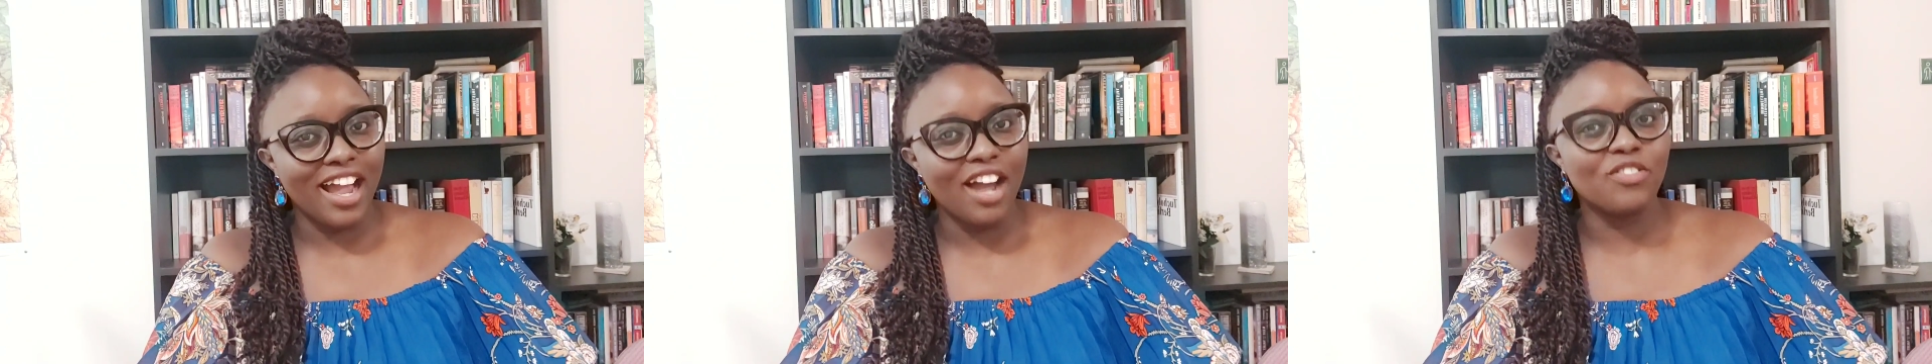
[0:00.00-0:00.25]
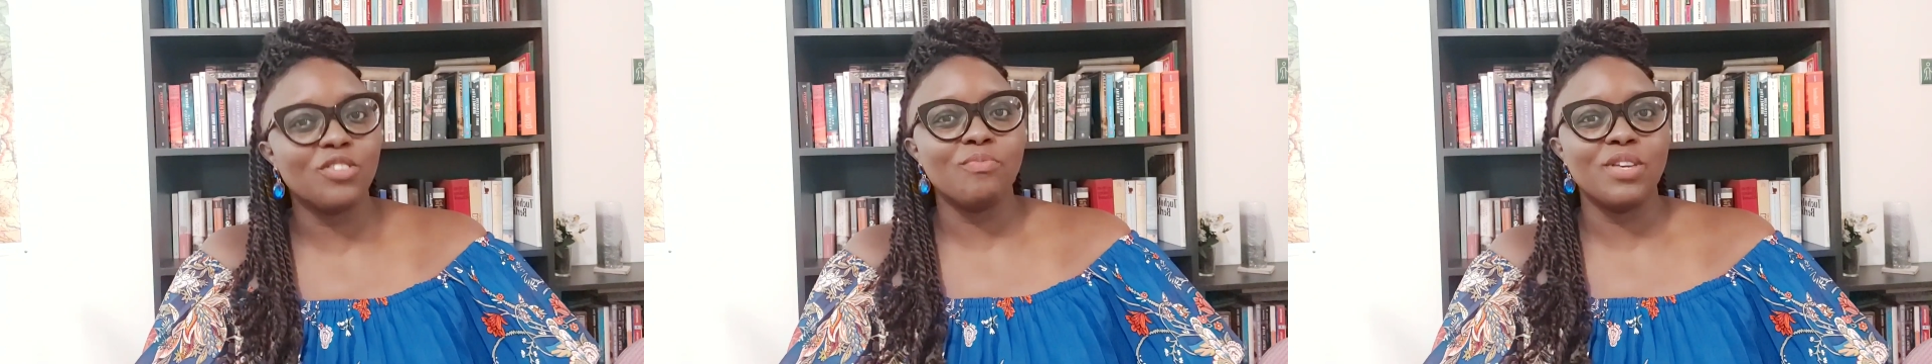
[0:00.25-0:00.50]

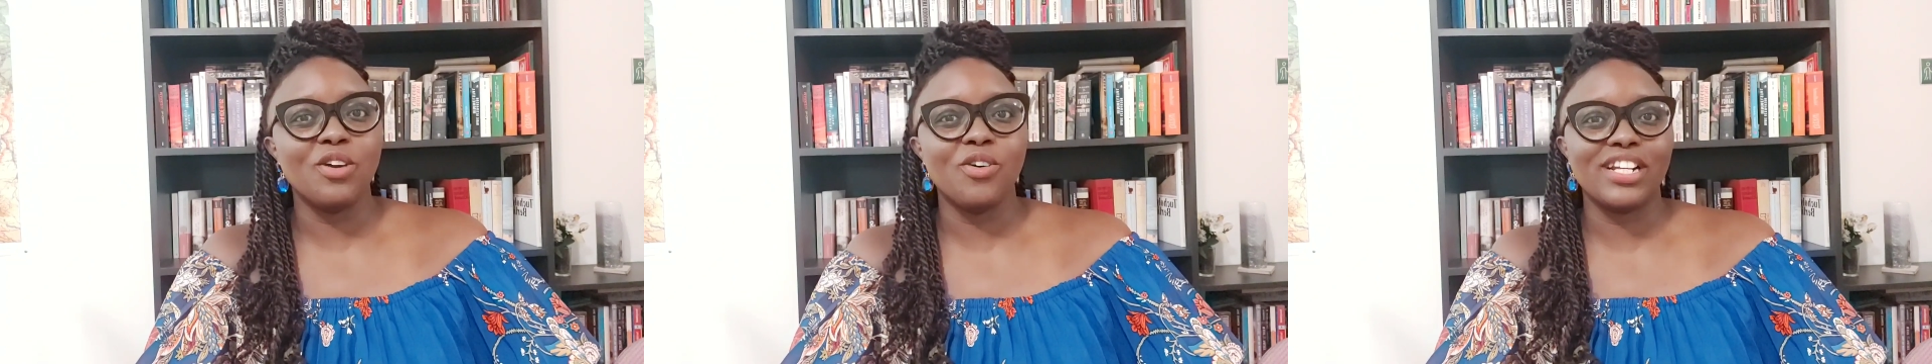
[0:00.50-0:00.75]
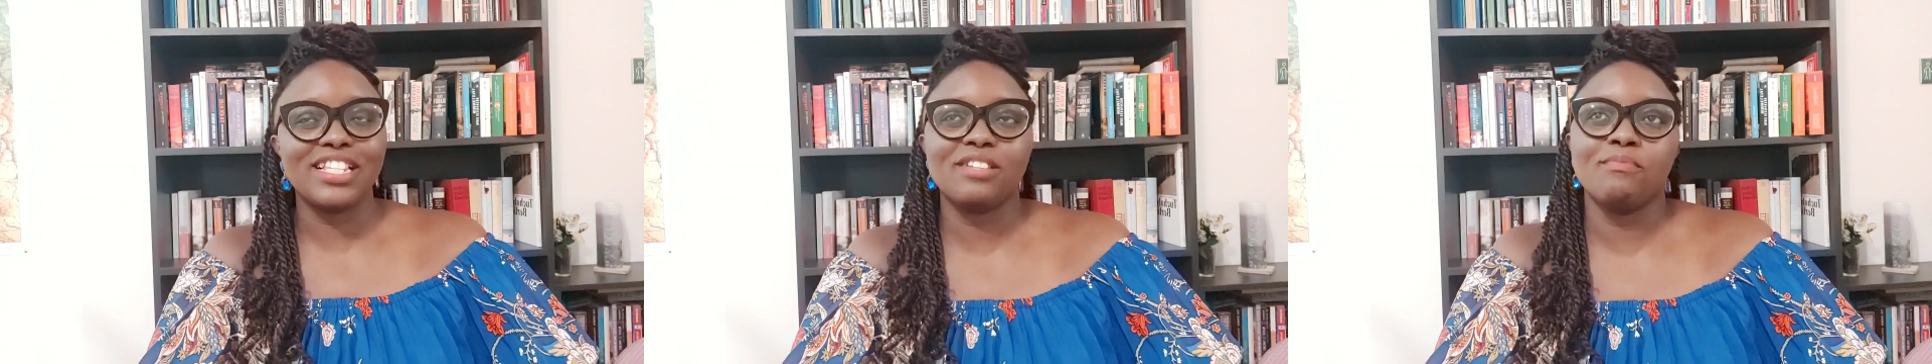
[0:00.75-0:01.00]
have to be
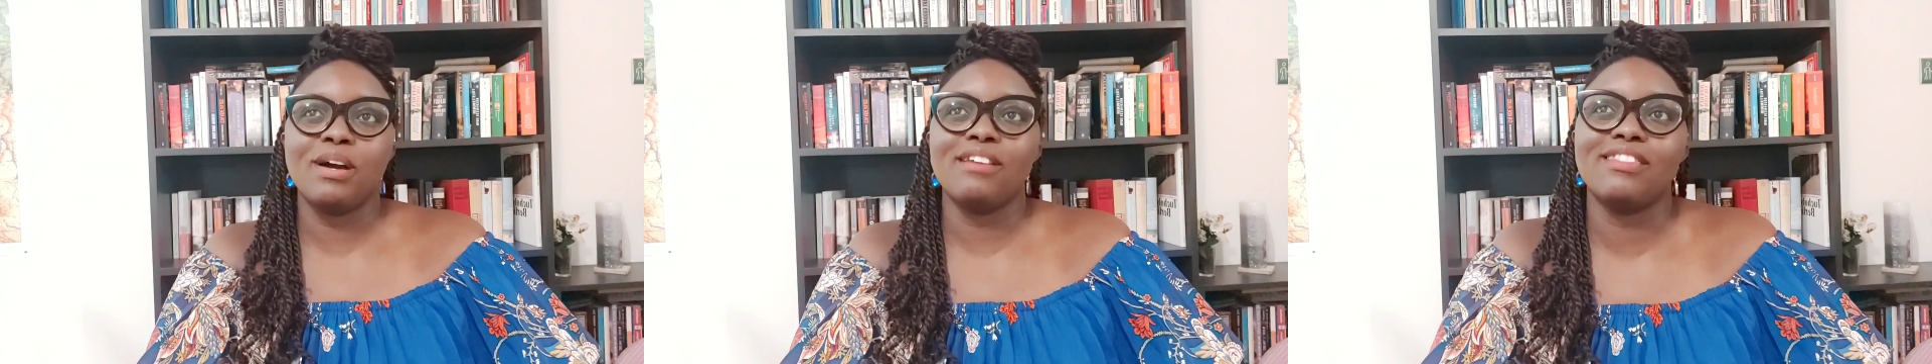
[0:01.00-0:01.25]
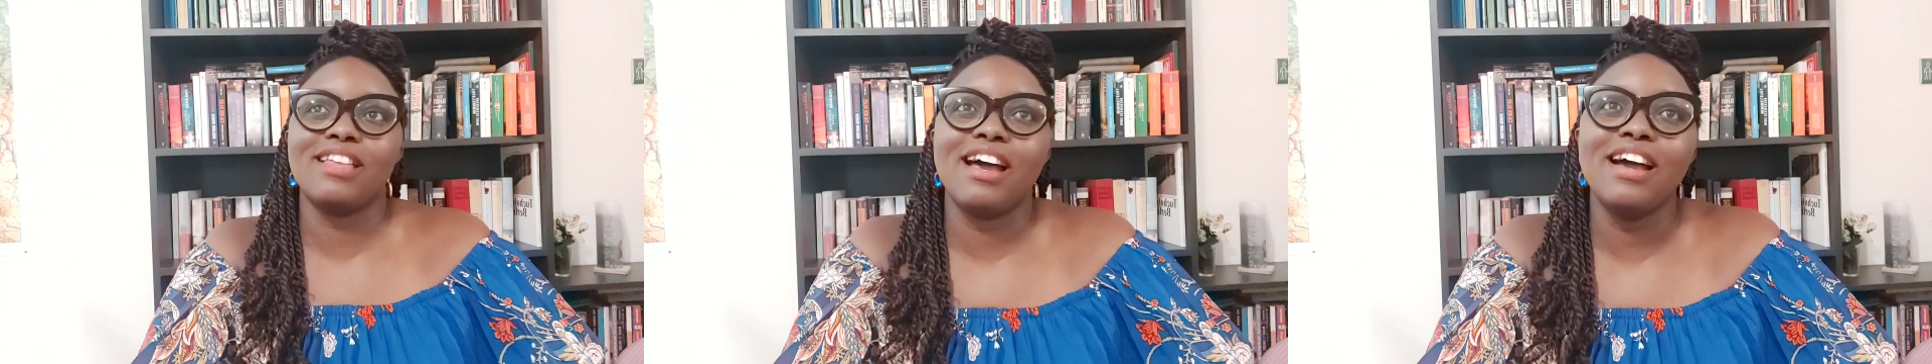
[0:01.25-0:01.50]
honest
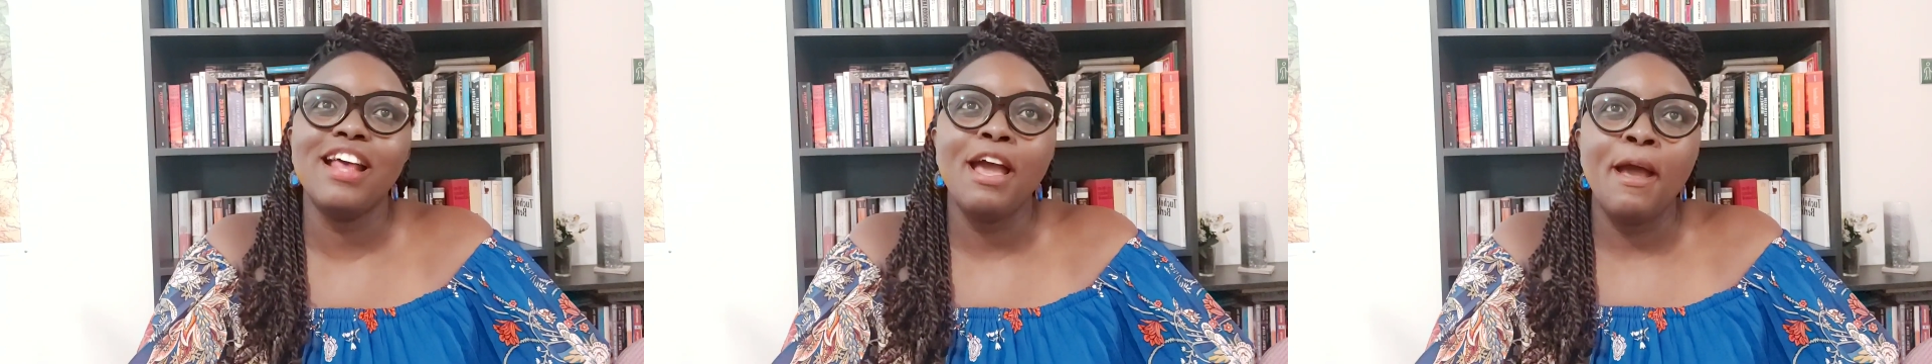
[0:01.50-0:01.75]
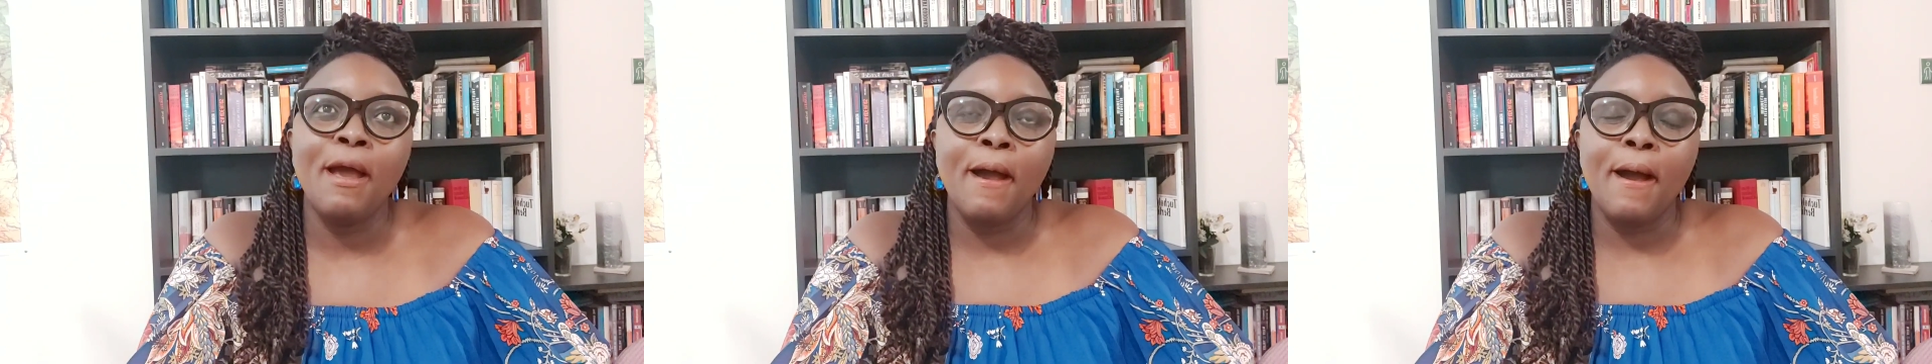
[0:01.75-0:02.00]
about that.
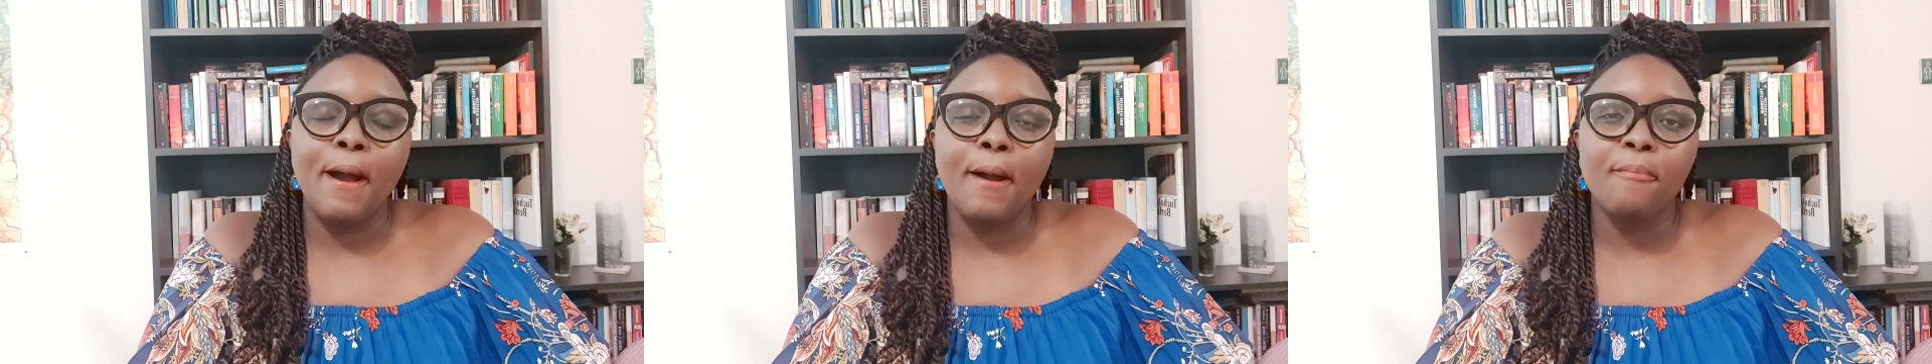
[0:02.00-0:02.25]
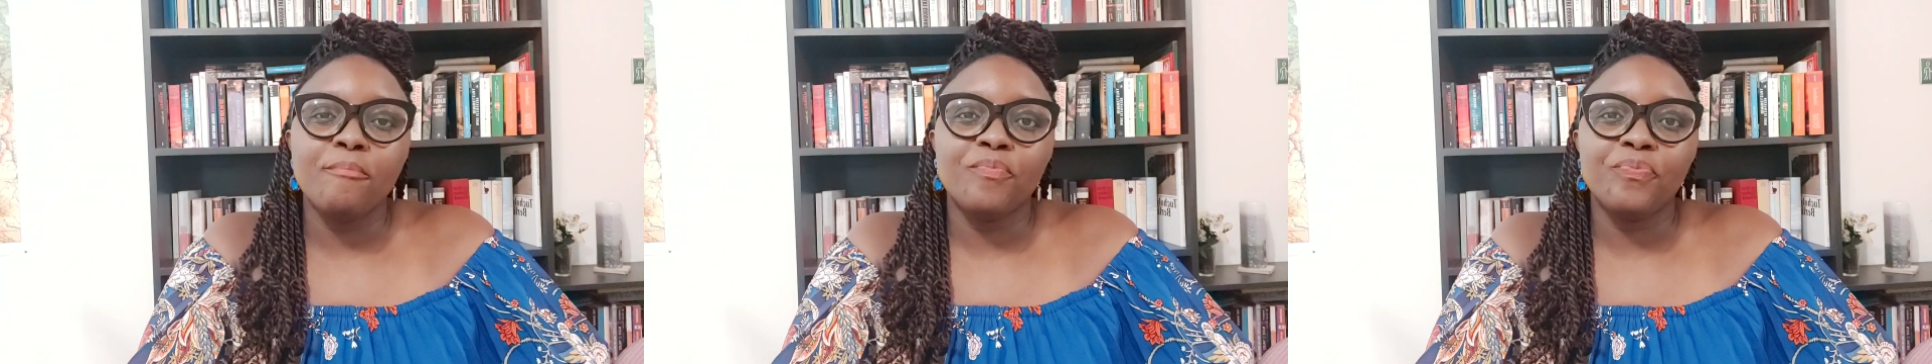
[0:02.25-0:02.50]

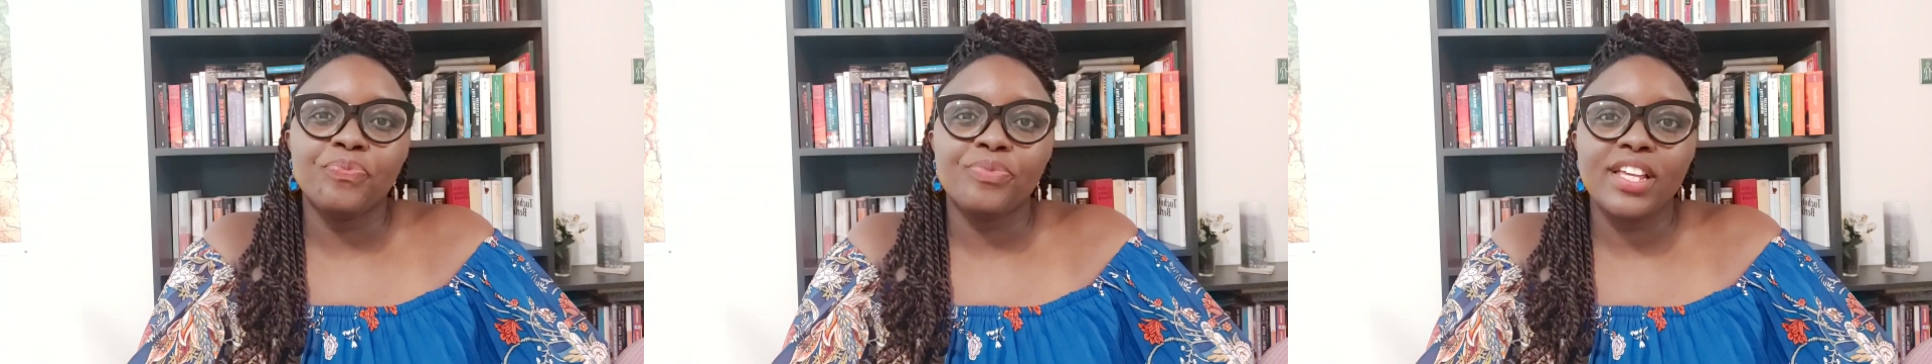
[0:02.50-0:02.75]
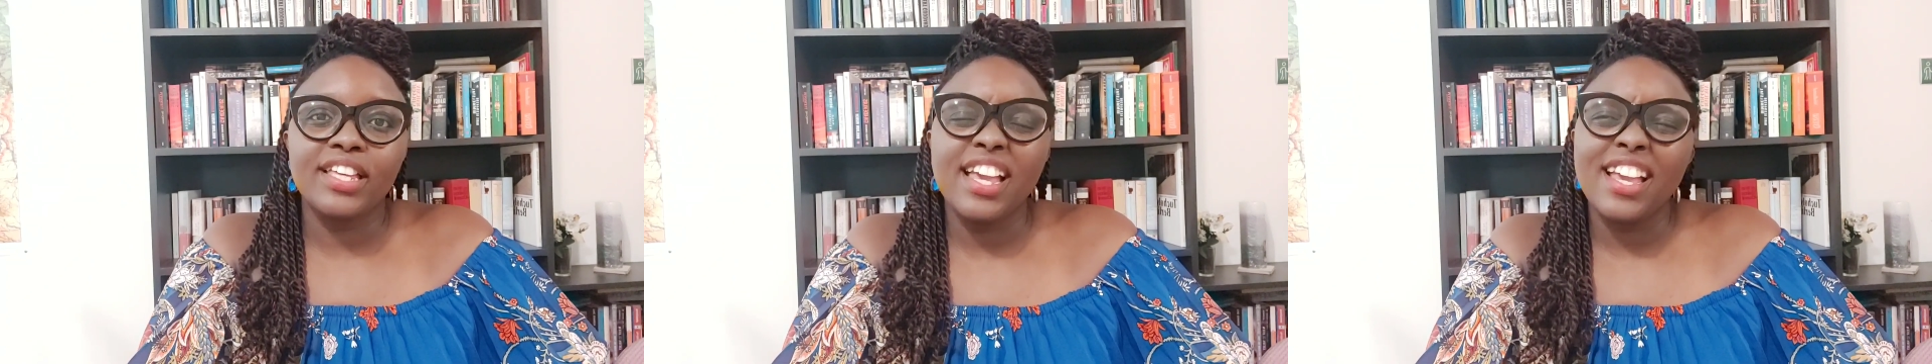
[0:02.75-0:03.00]

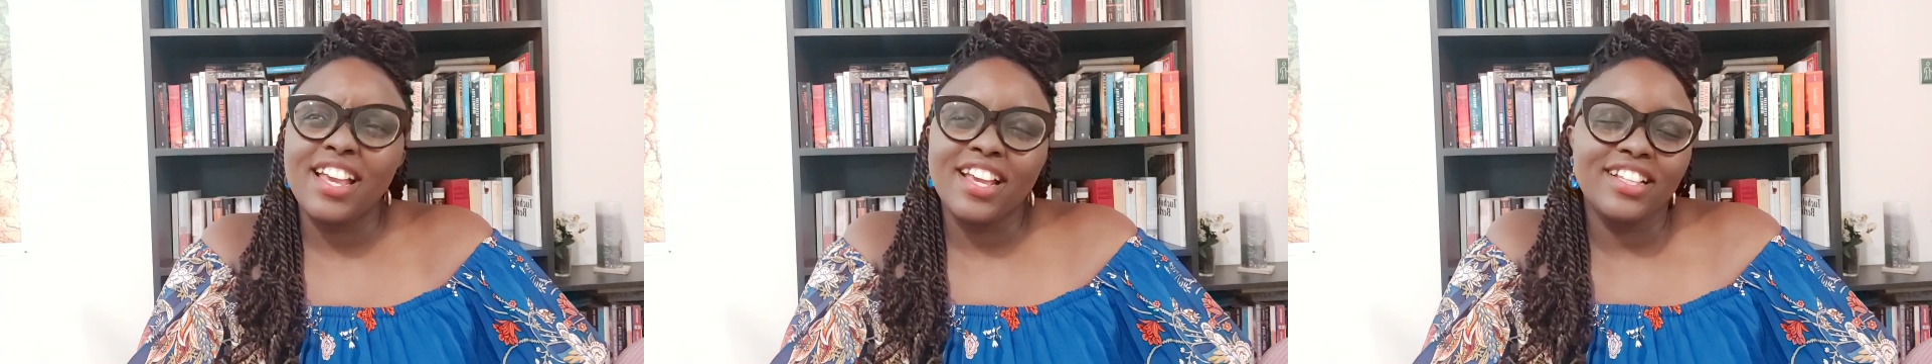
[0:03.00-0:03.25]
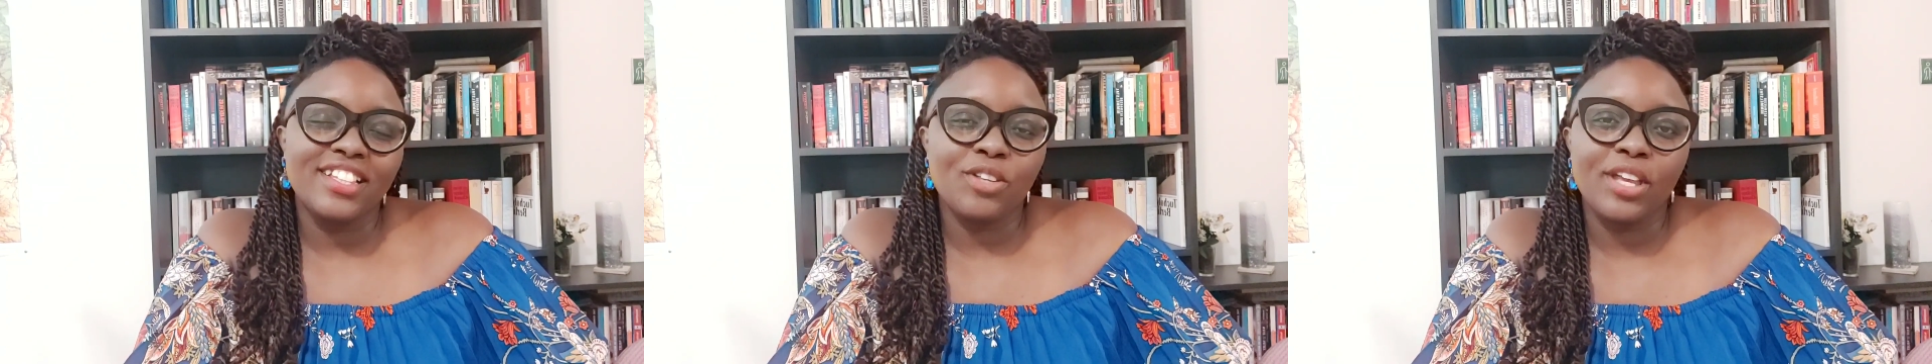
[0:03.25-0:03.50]
It's